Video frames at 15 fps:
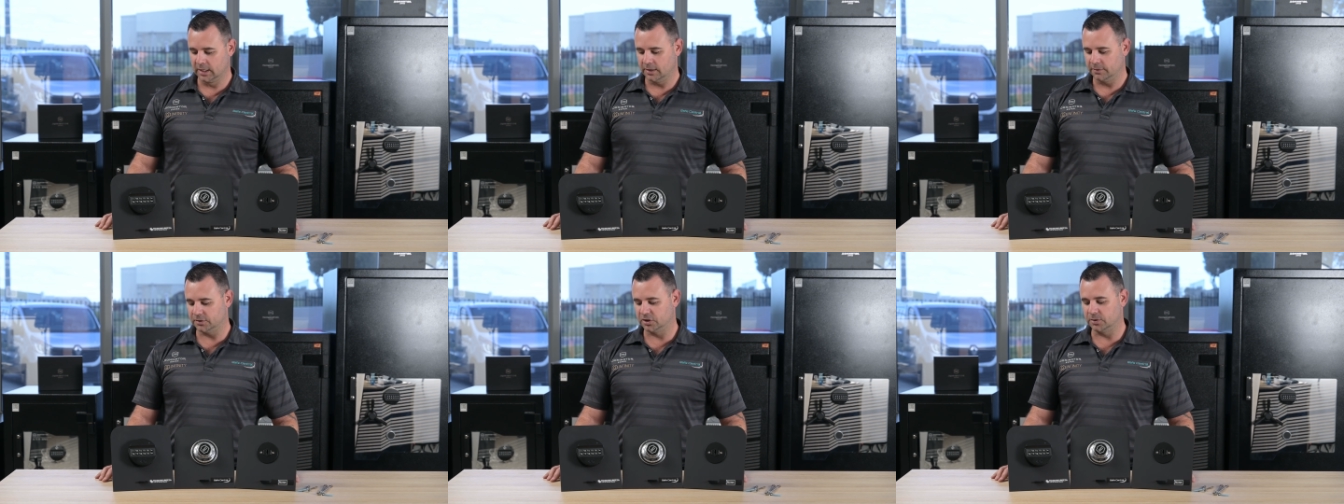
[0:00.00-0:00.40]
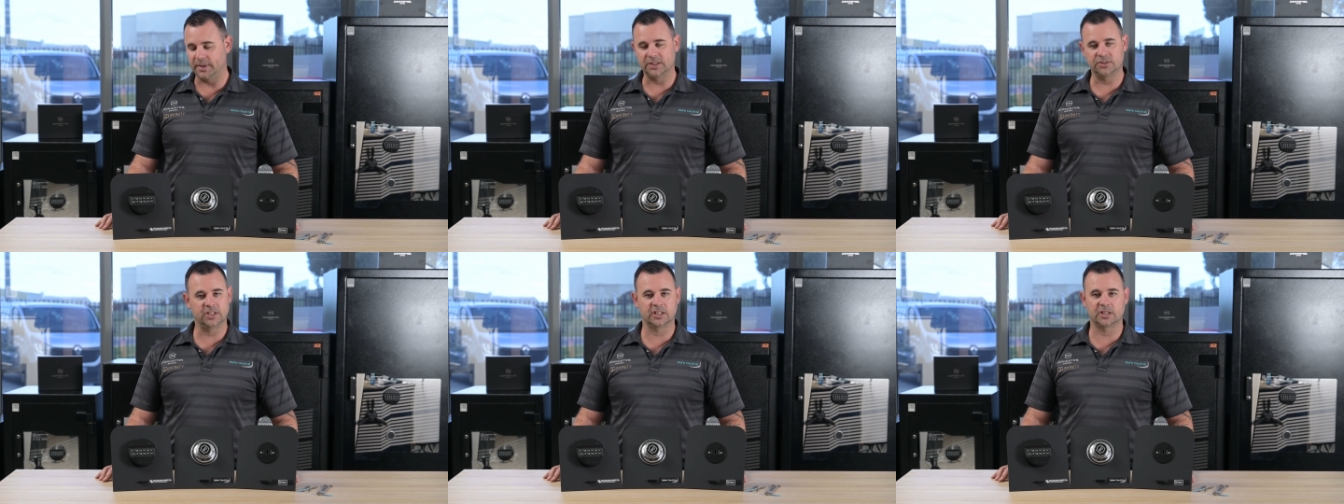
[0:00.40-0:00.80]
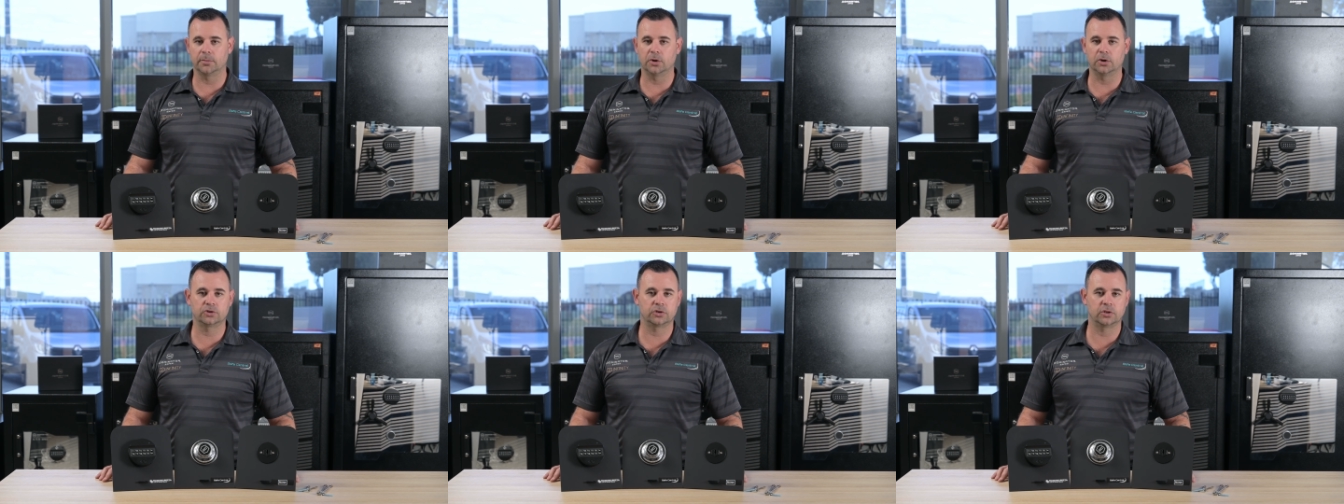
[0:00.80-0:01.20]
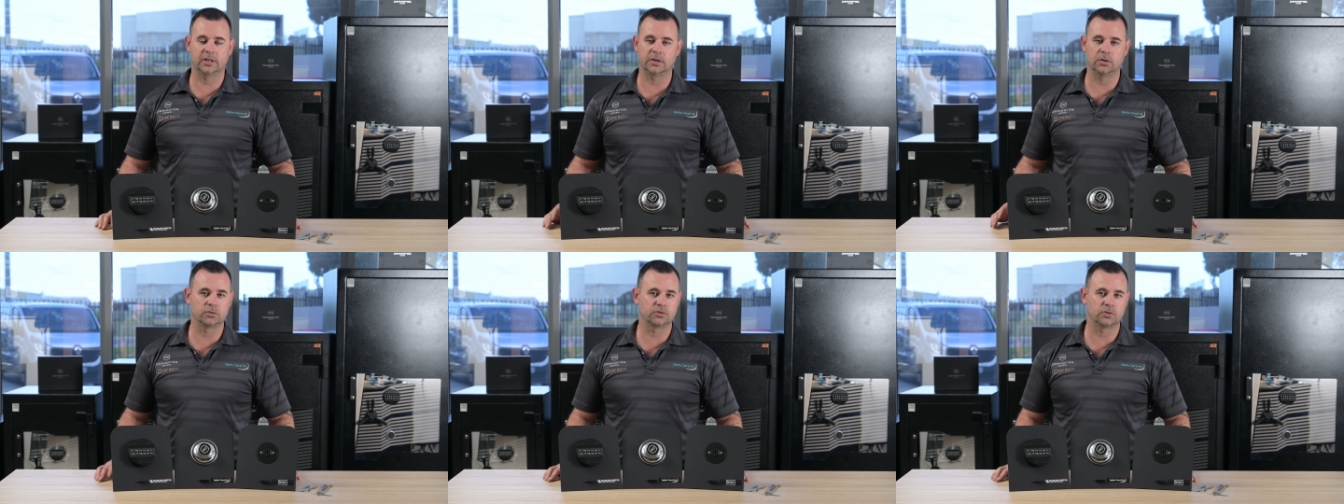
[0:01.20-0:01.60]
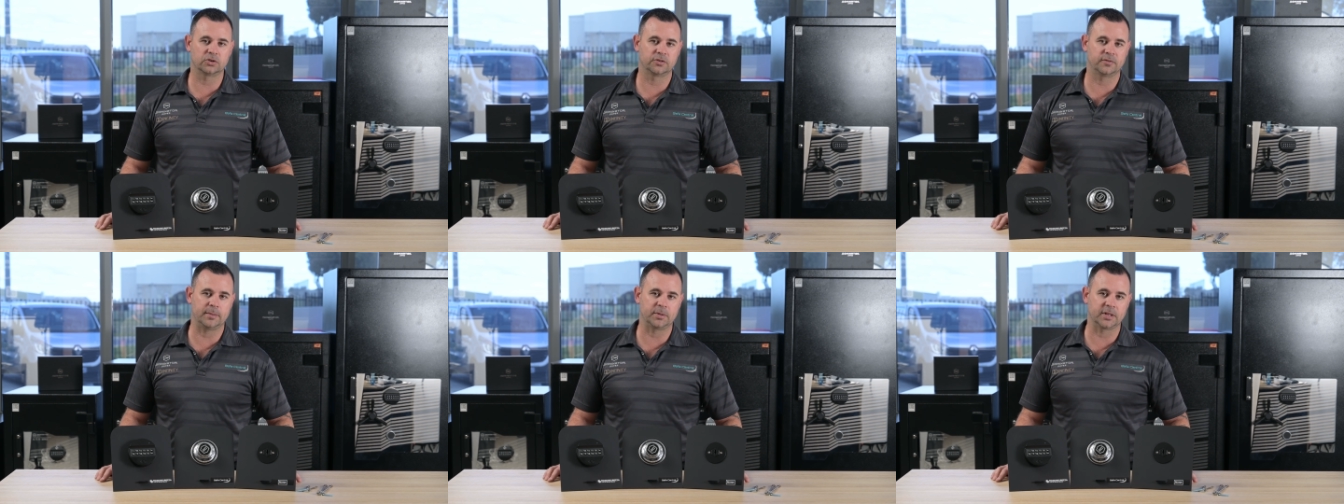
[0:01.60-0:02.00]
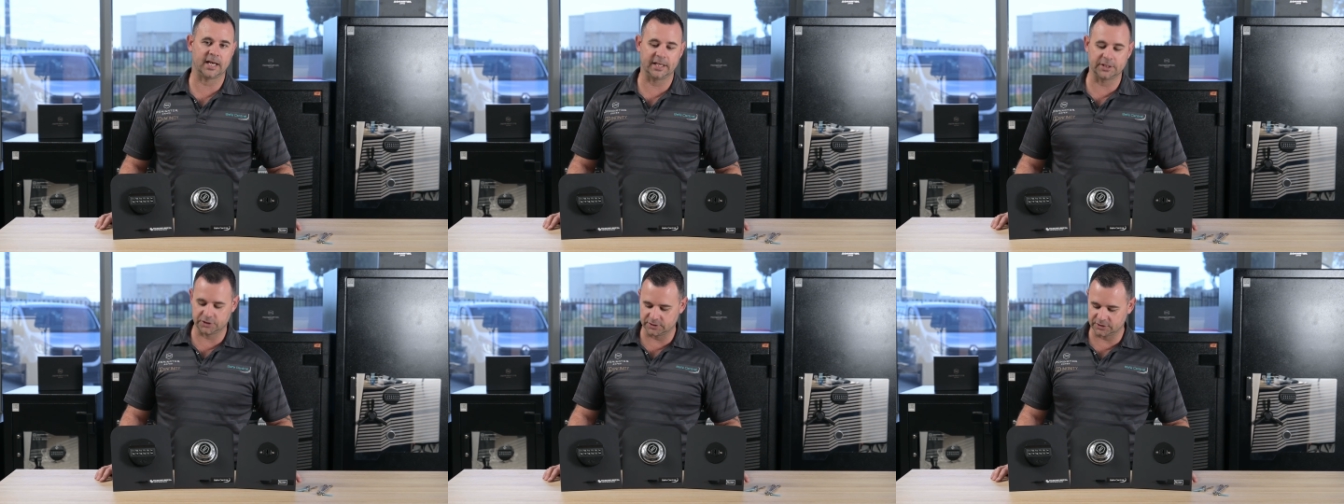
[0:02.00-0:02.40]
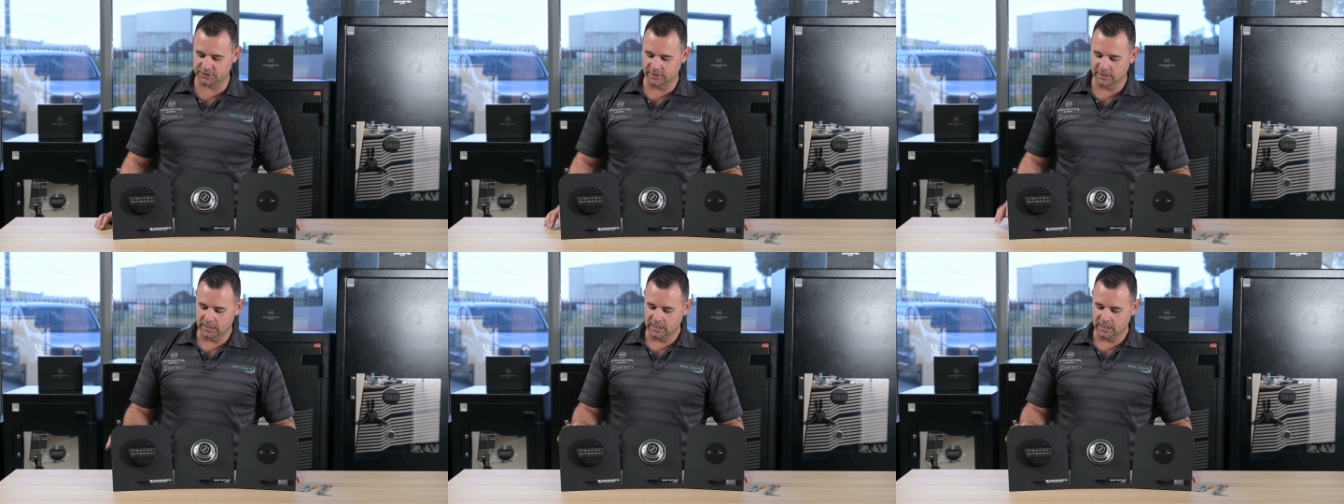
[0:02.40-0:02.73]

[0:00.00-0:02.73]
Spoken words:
for domestic, commercial, and all sorts of applications.